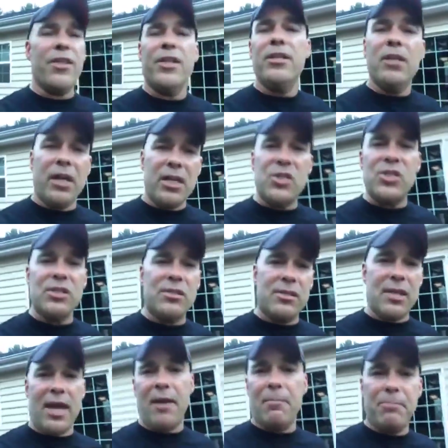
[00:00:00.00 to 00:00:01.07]
of the nicest
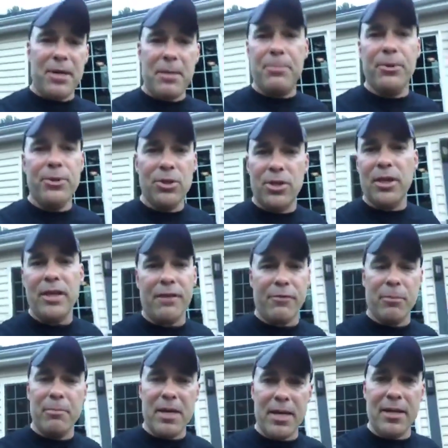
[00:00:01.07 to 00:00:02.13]
damn people you could
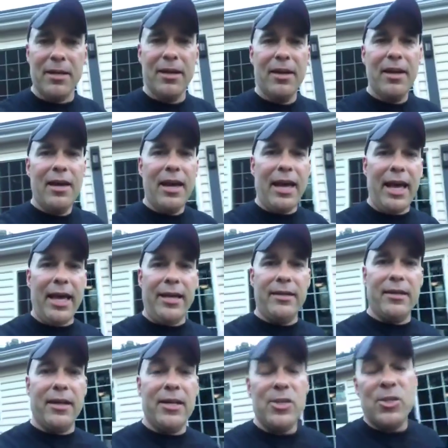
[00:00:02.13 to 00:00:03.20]
ever meet. And
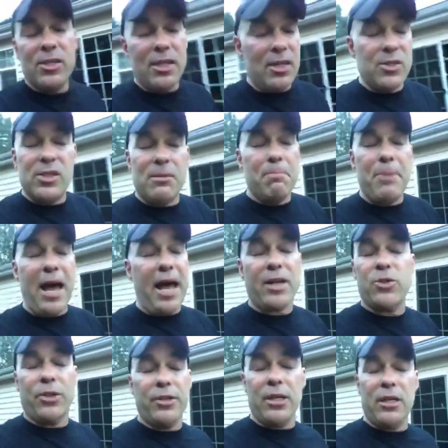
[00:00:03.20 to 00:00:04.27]
his
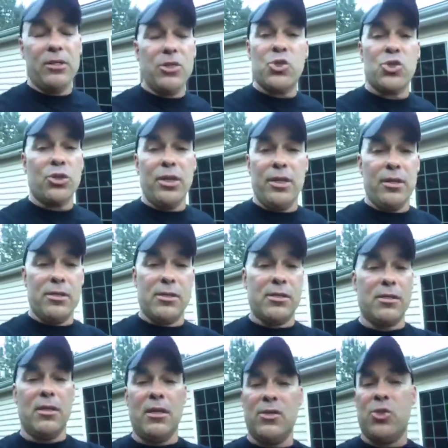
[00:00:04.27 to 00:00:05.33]
impact on the industry
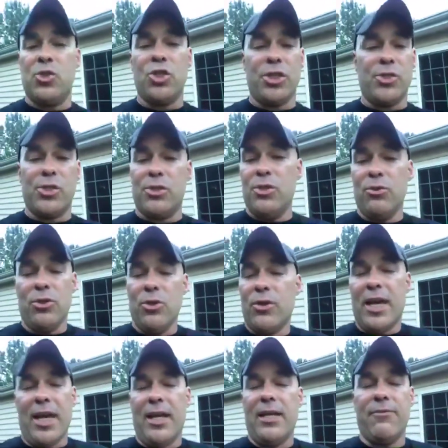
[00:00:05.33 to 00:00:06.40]
is just, you
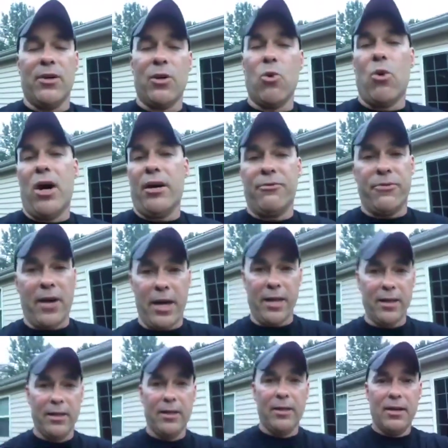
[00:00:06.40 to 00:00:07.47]
can't even quantify
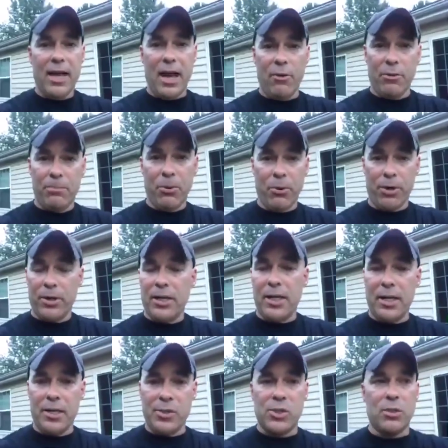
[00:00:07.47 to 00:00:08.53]
how important
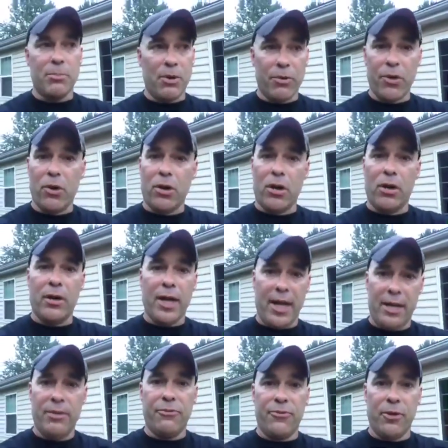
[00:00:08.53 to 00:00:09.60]
he is to both horror
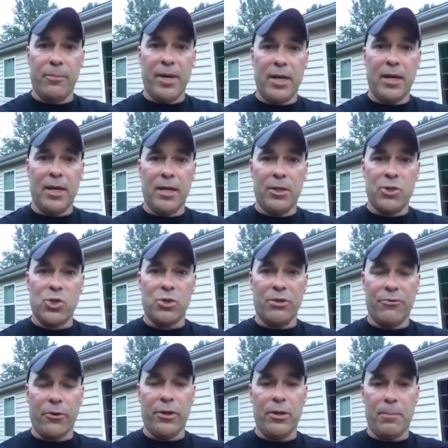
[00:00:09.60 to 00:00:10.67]
and the filmmaking industry
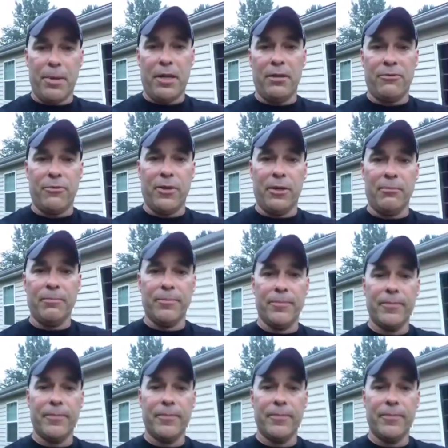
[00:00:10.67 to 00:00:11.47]
for independent film.